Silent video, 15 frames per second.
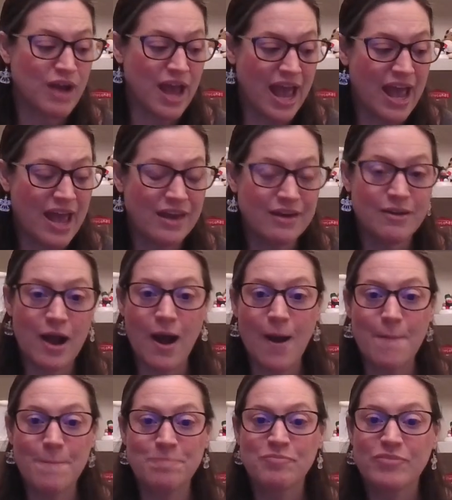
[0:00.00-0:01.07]
And
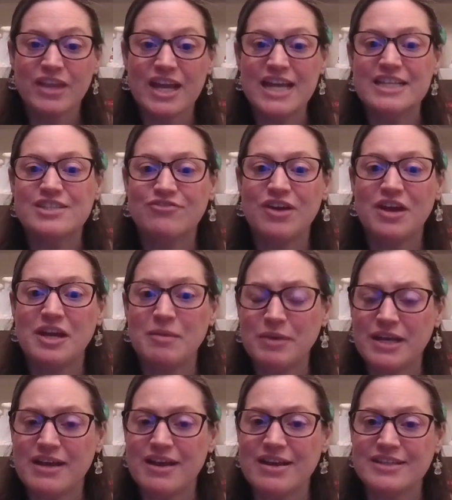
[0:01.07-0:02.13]
it's funny
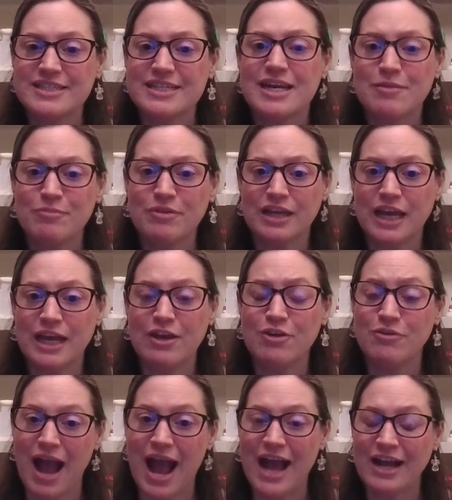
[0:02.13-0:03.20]
because Kimberly, who
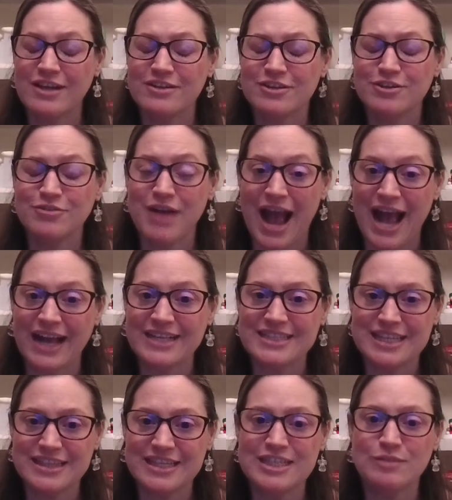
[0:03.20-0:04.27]
acts
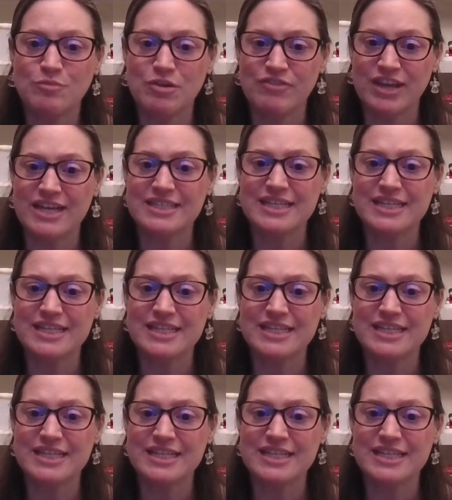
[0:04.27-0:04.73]
in this movie as